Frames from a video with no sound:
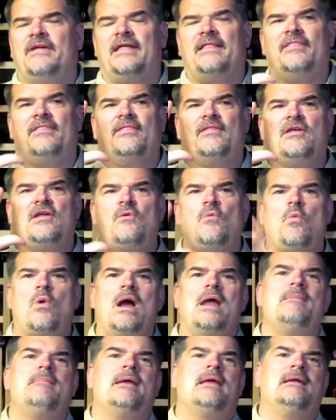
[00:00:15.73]
that the
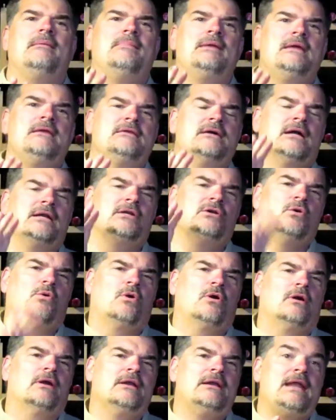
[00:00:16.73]
winemaking being done in
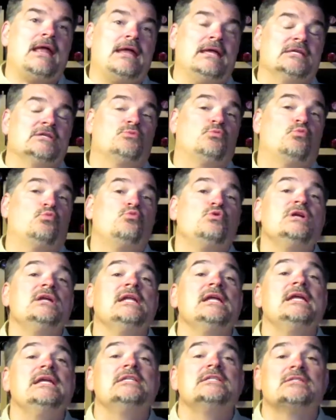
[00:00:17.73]
Oregon is
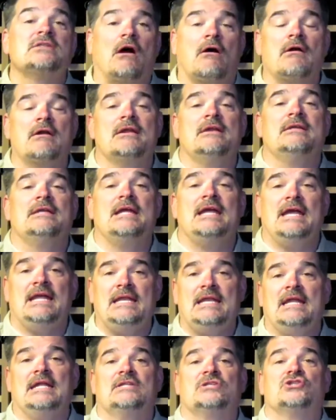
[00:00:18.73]
really starting to
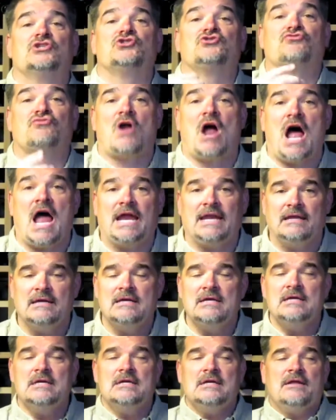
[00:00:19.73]
hit its stride.
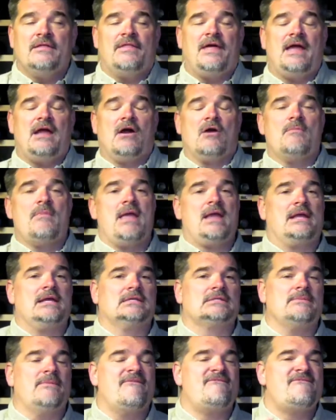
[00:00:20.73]
They are
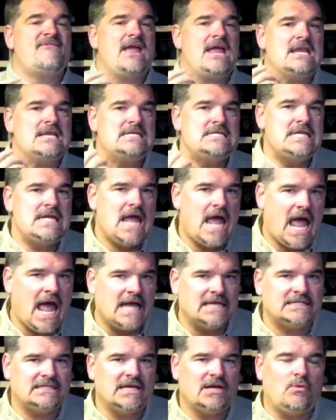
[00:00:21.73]
making some
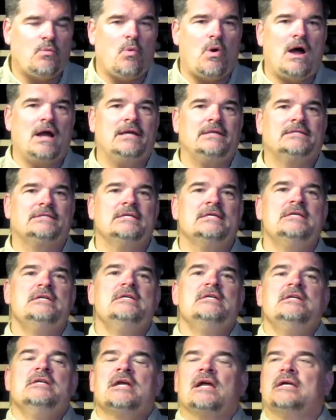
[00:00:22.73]
fantastic wines
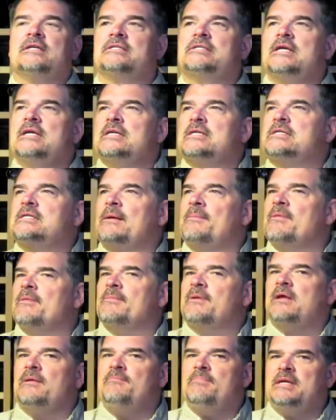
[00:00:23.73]
because some of
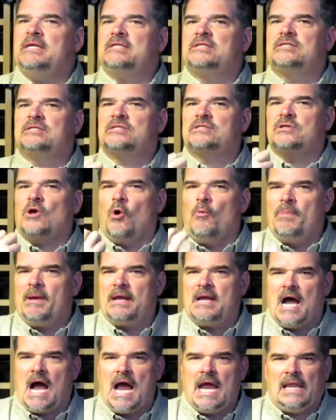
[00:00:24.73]
them can be so
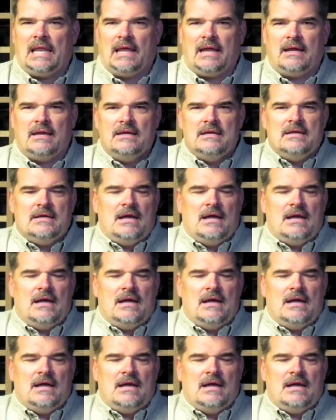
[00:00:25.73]
beguiling,